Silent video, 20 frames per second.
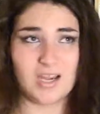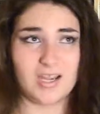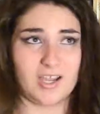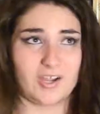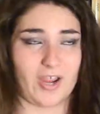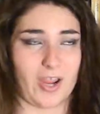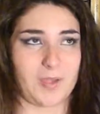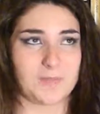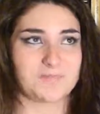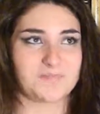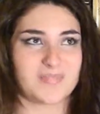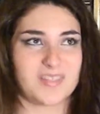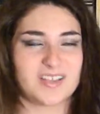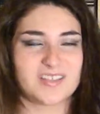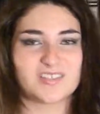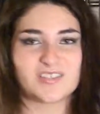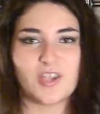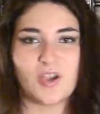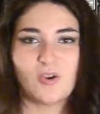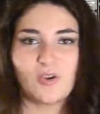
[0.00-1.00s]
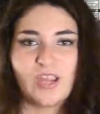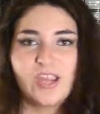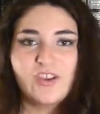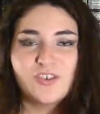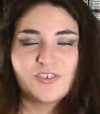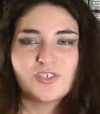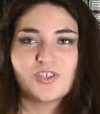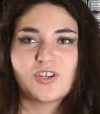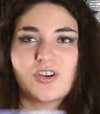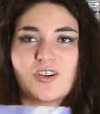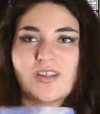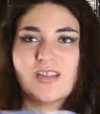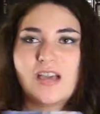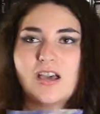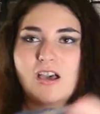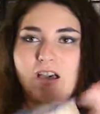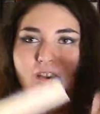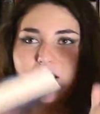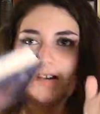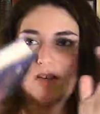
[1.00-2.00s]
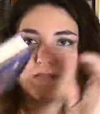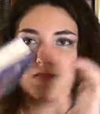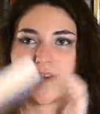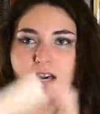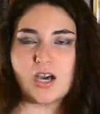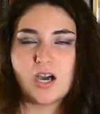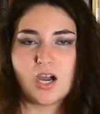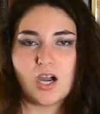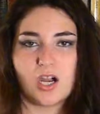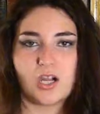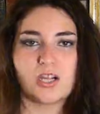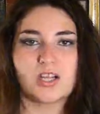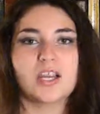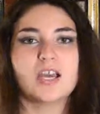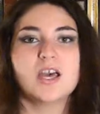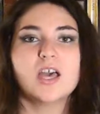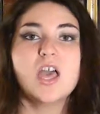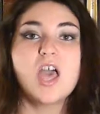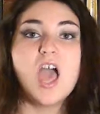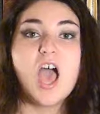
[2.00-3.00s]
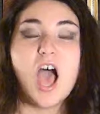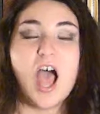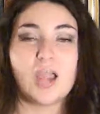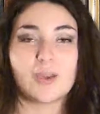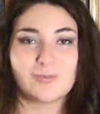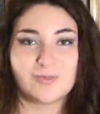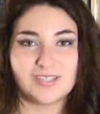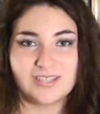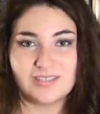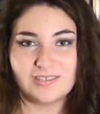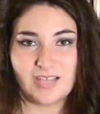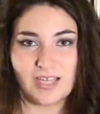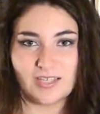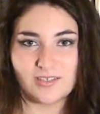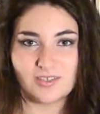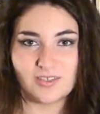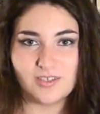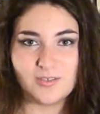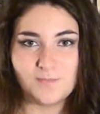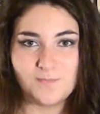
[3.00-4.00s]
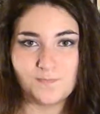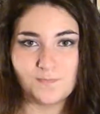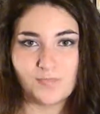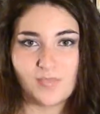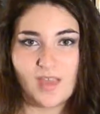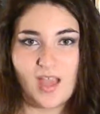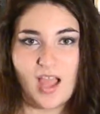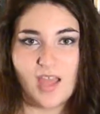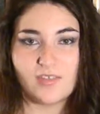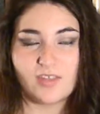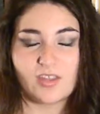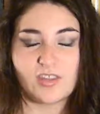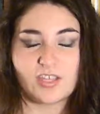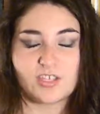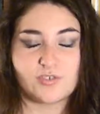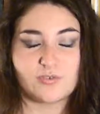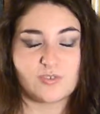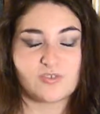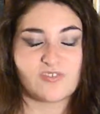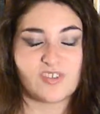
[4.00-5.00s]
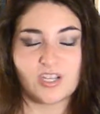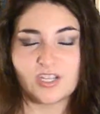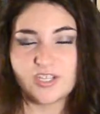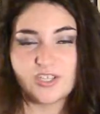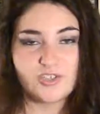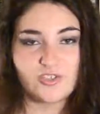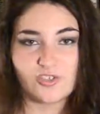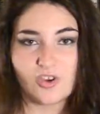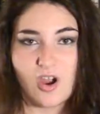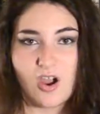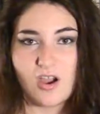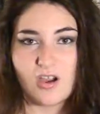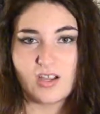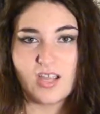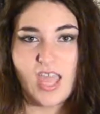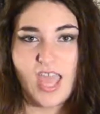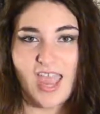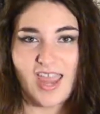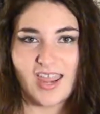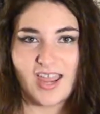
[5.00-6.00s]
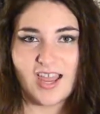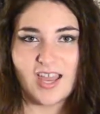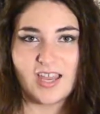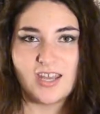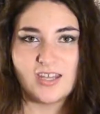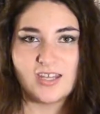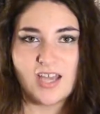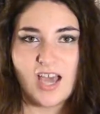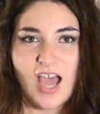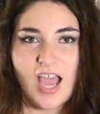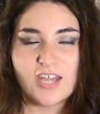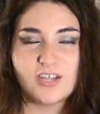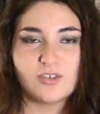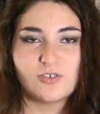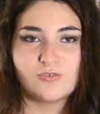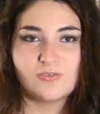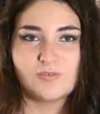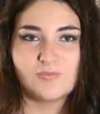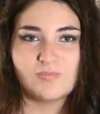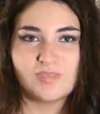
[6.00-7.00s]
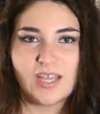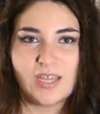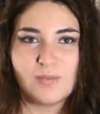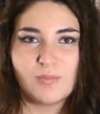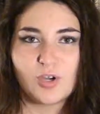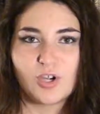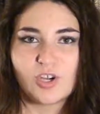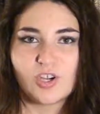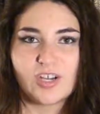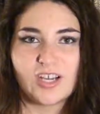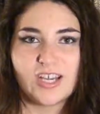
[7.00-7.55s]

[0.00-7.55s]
Okay, so character of Ara. I really liked her. I thought that she was very strong, and I don't blame her